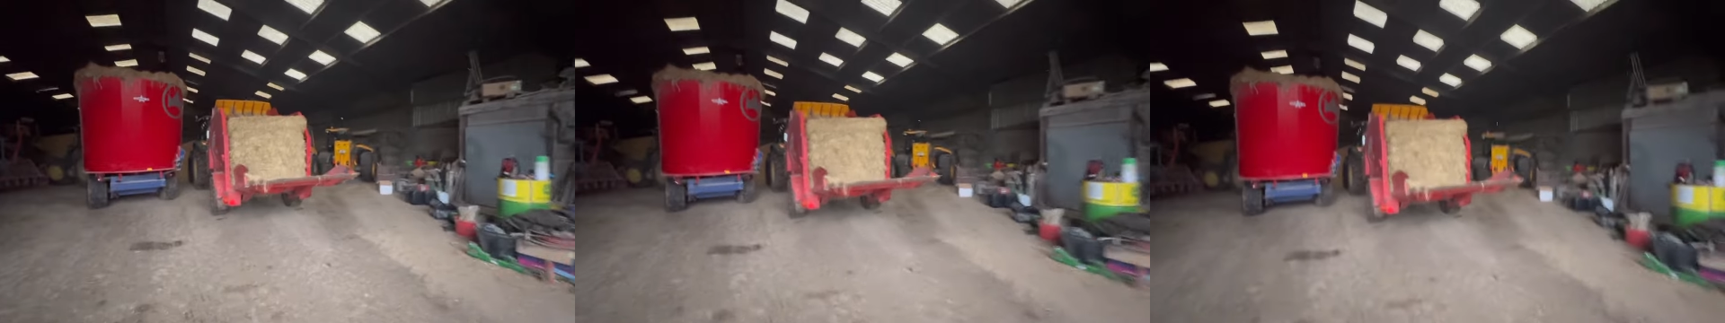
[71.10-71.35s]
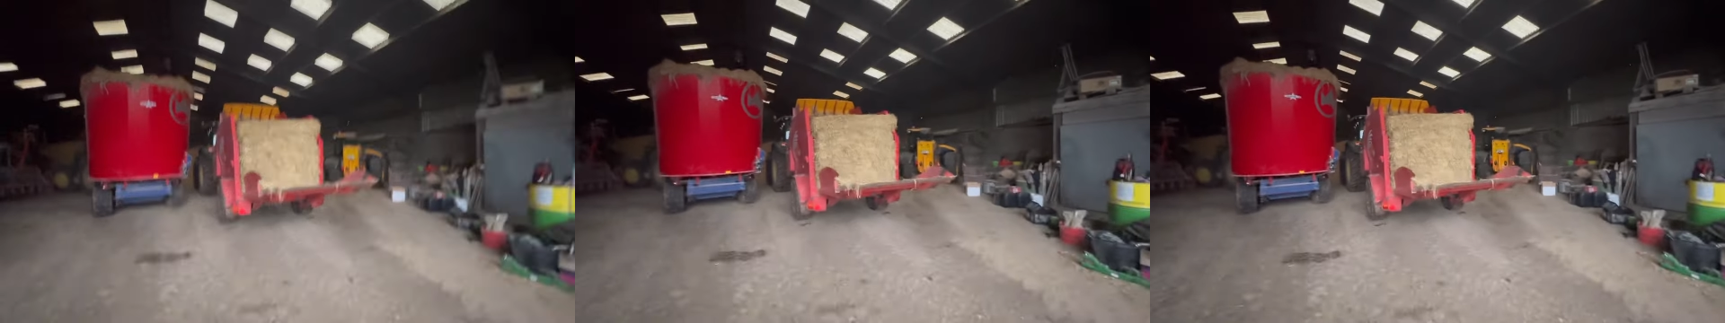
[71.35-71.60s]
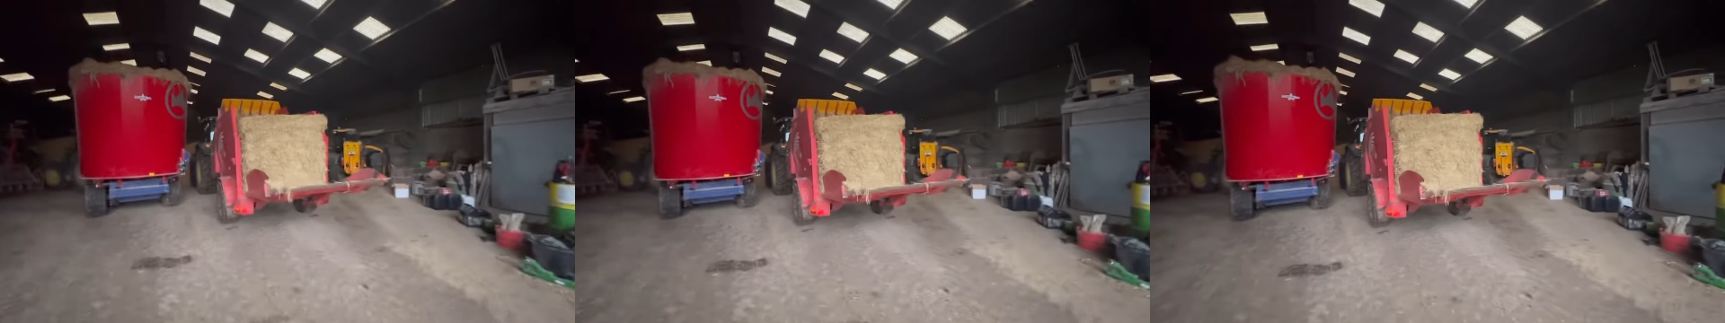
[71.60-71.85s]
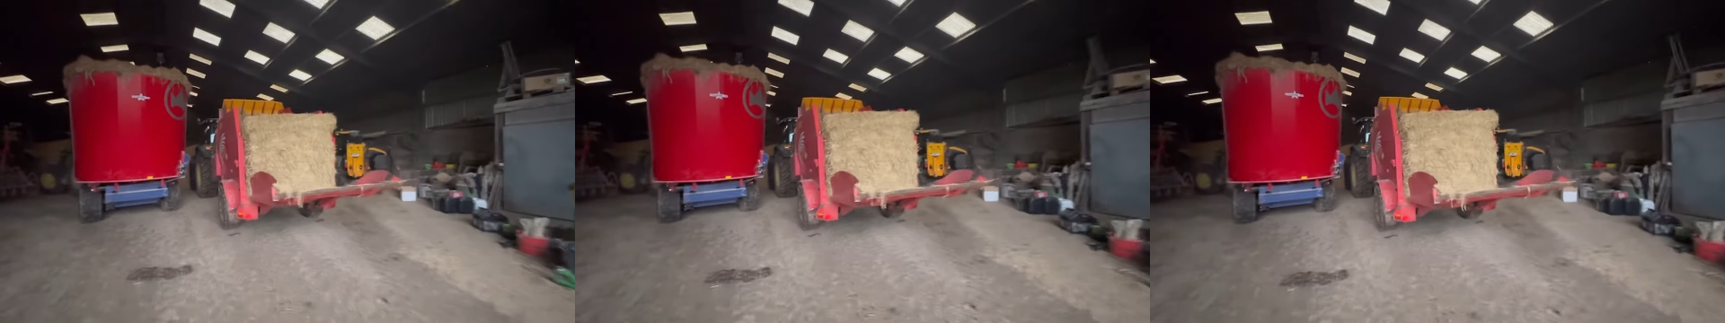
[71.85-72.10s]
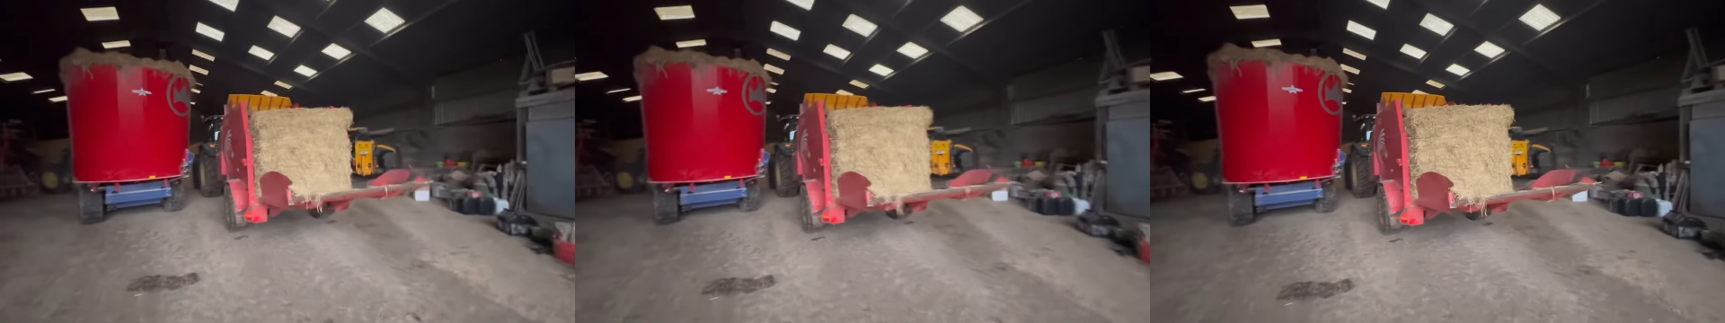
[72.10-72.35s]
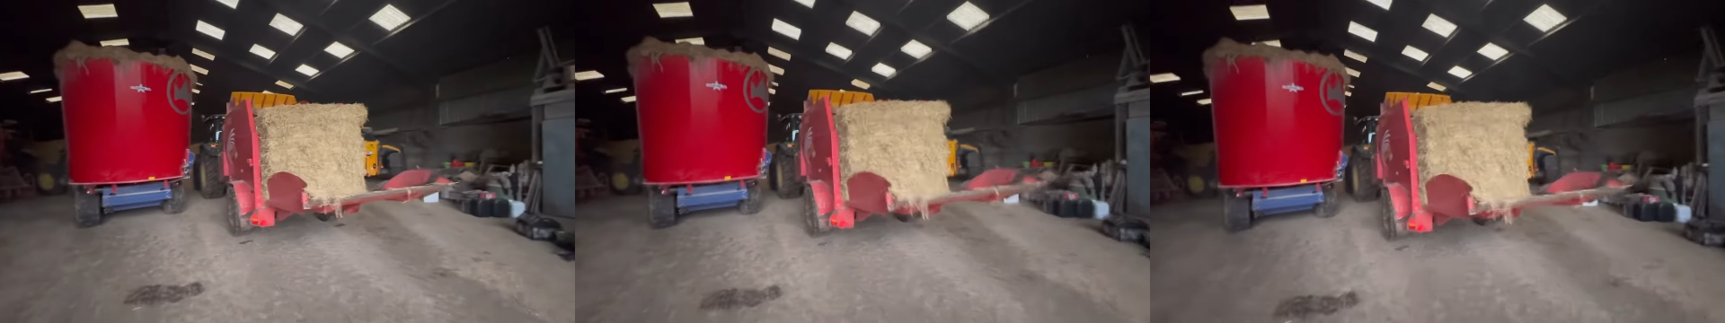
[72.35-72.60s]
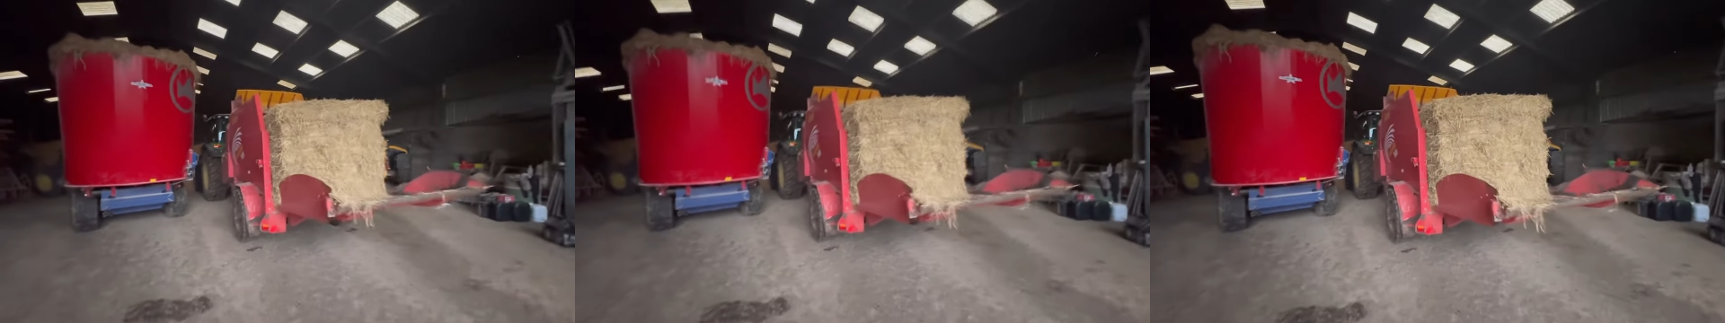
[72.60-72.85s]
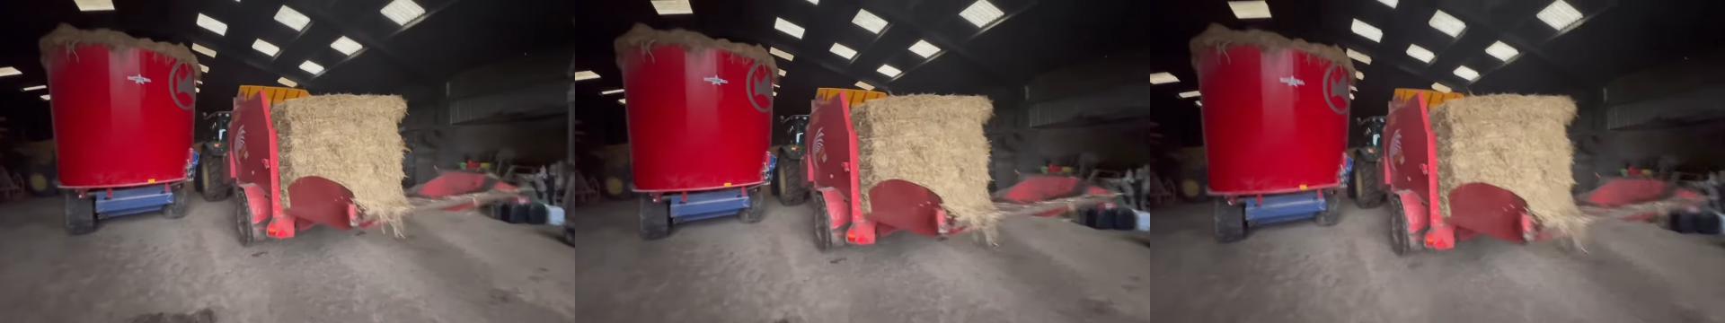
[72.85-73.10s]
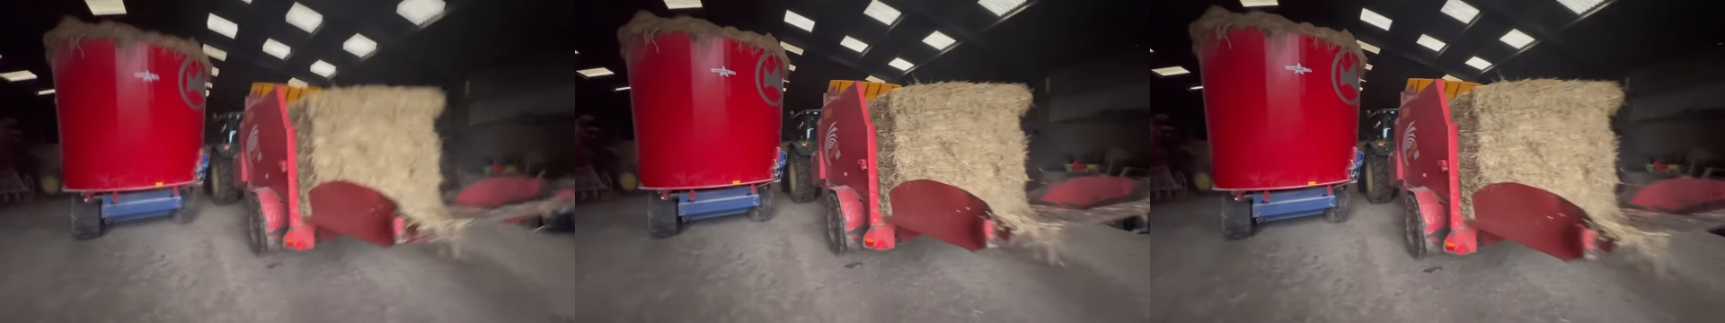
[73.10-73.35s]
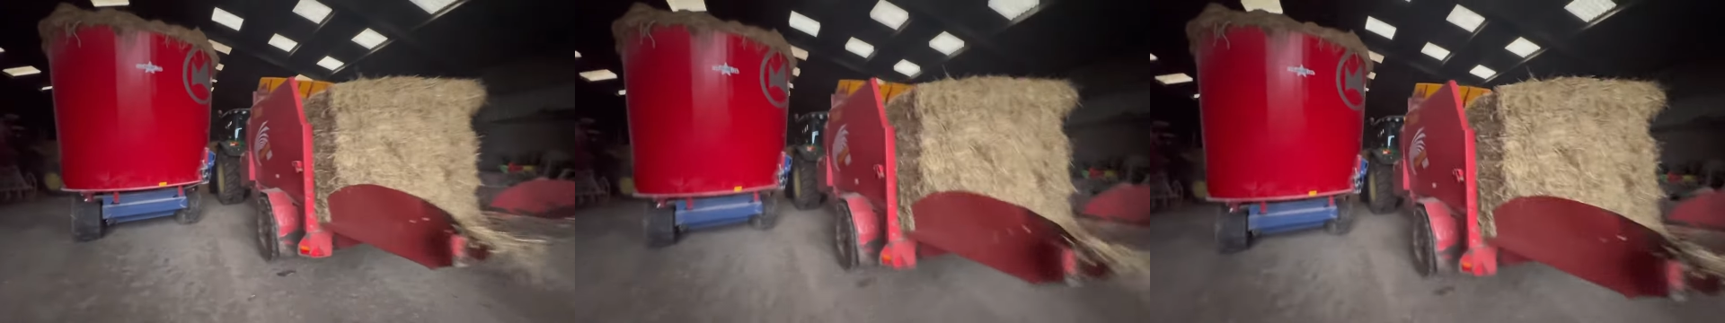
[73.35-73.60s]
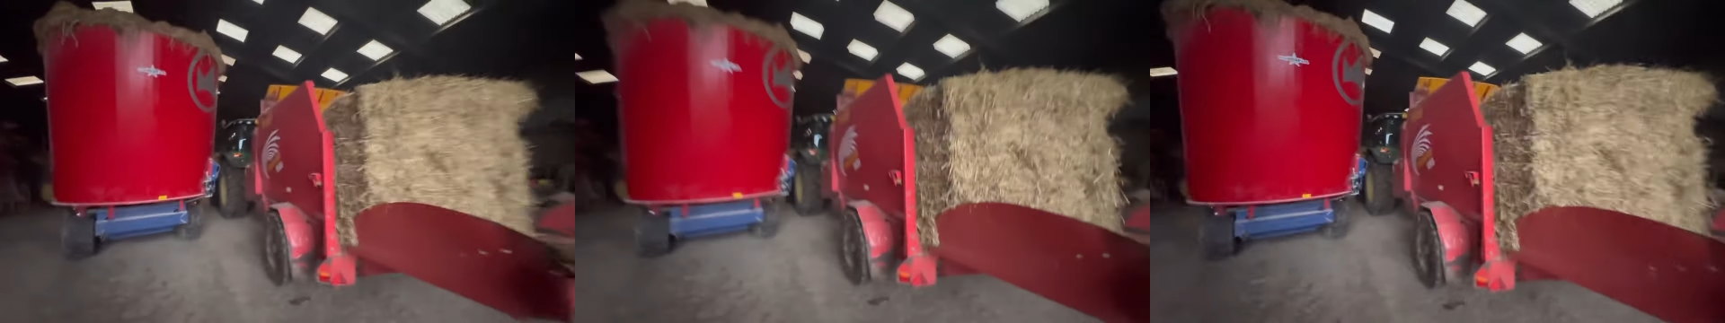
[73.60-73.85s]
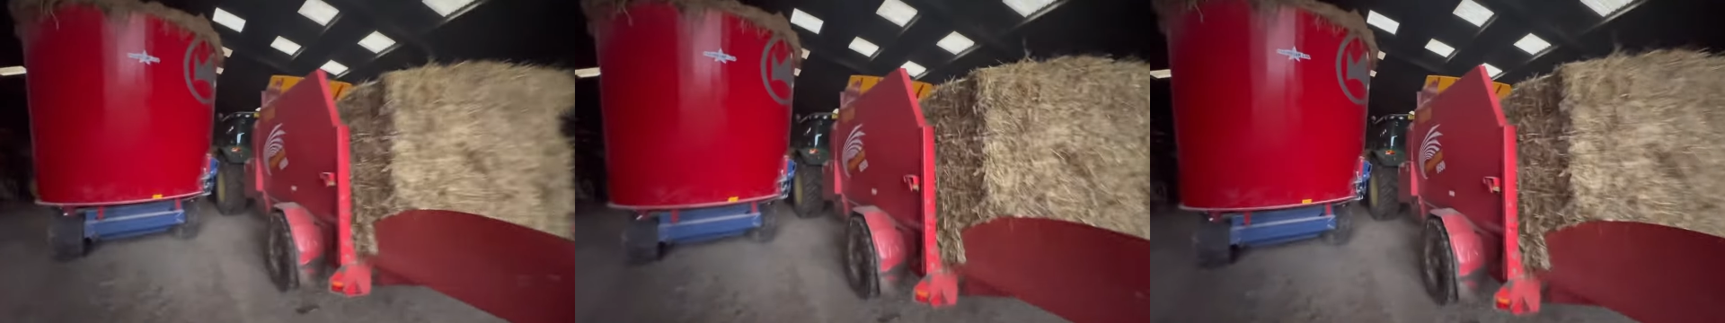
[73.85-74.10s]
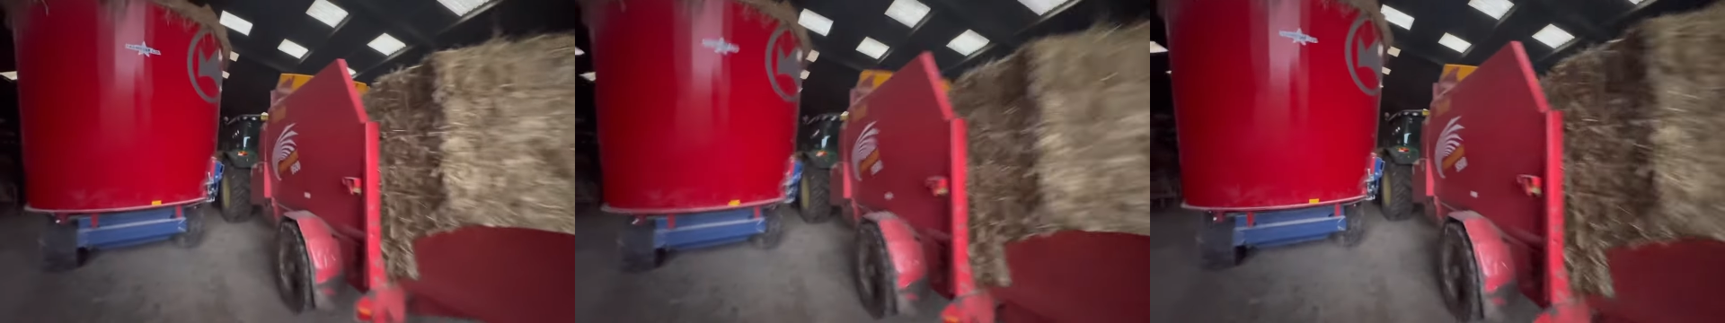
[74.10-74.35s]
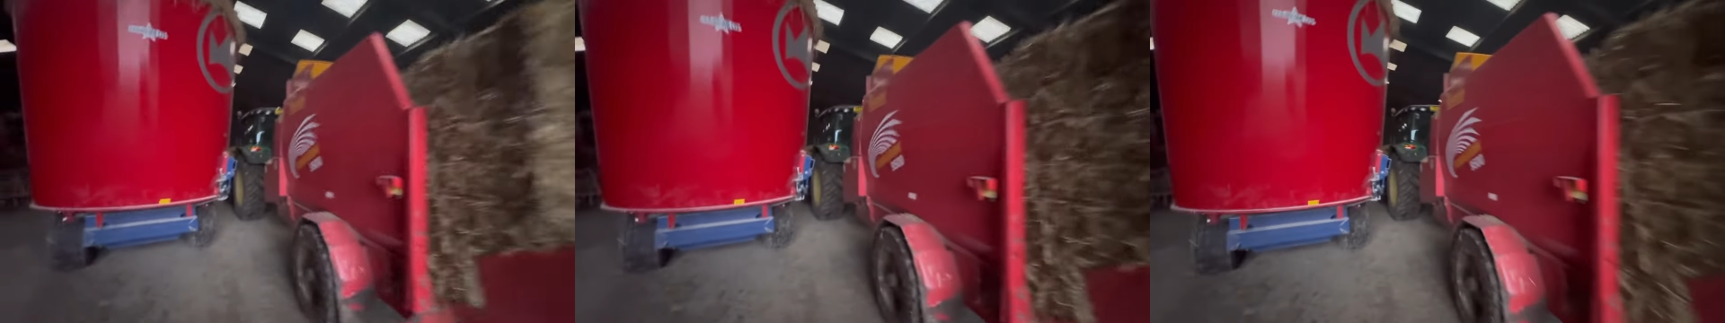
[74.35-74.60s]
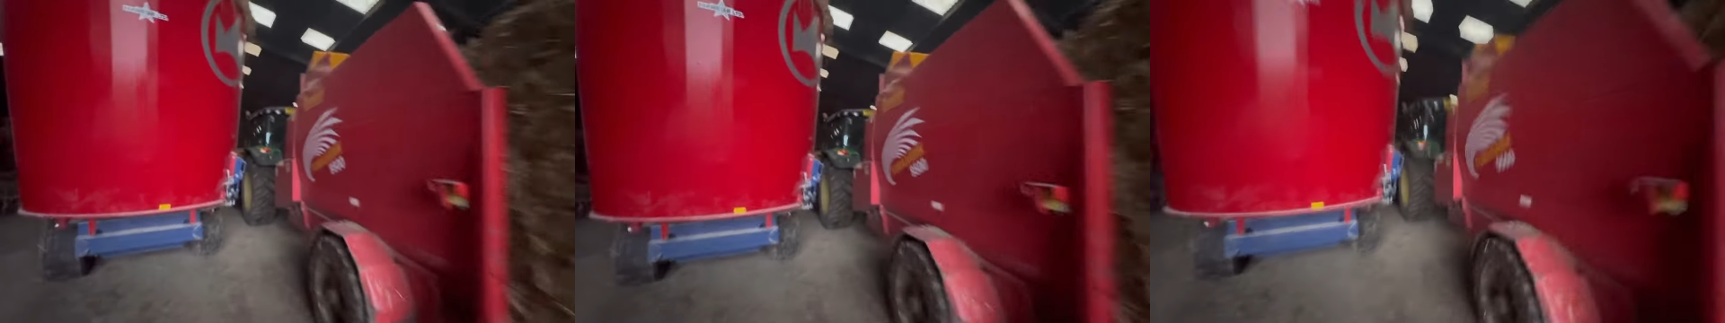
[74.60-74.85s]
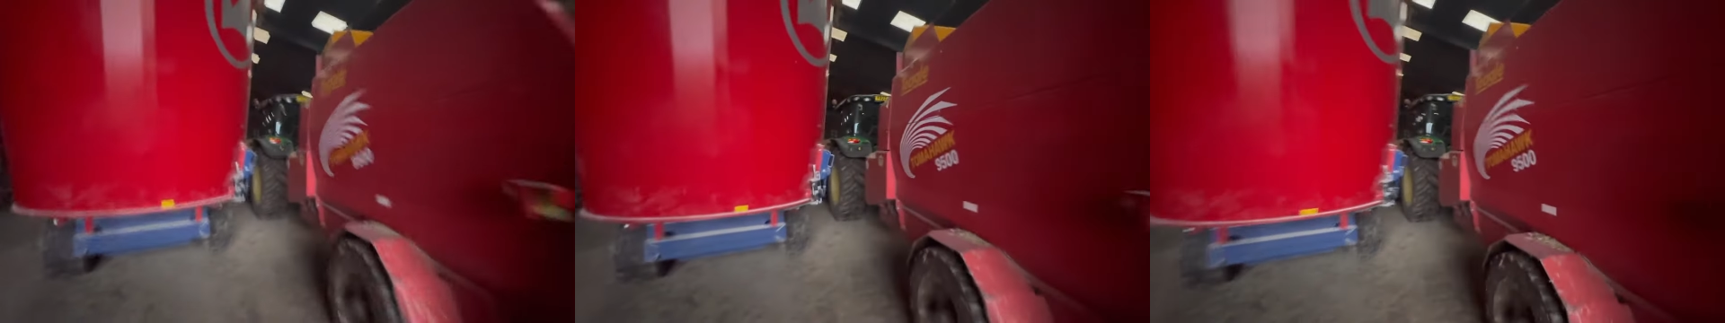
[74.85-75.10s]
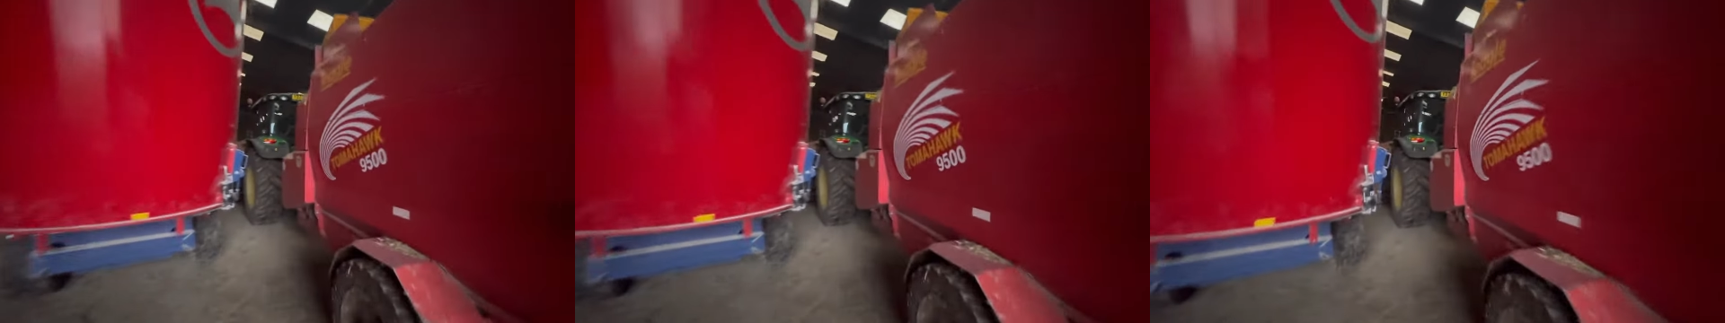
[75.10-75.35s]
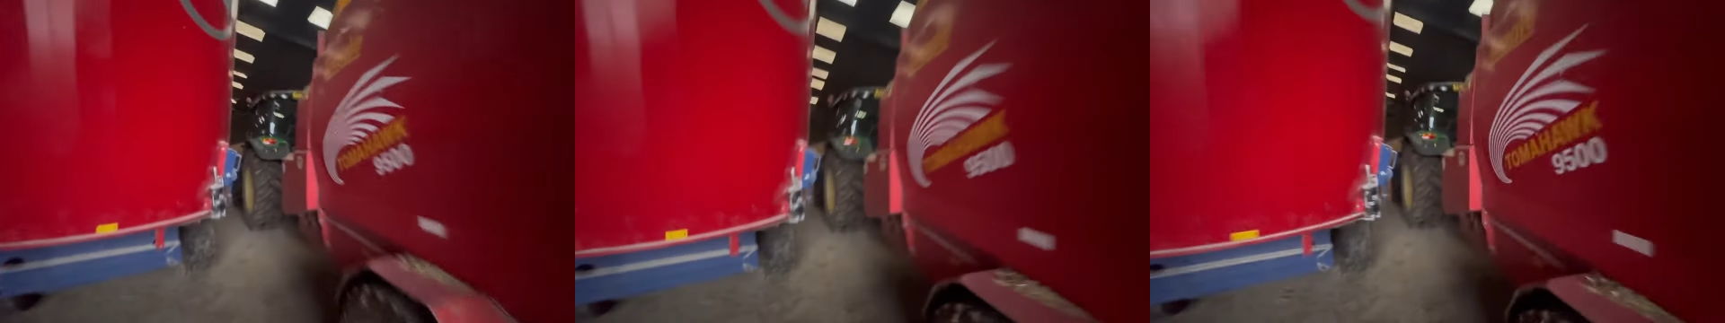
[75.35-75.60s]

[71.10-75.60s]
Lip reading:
(no speaker visible)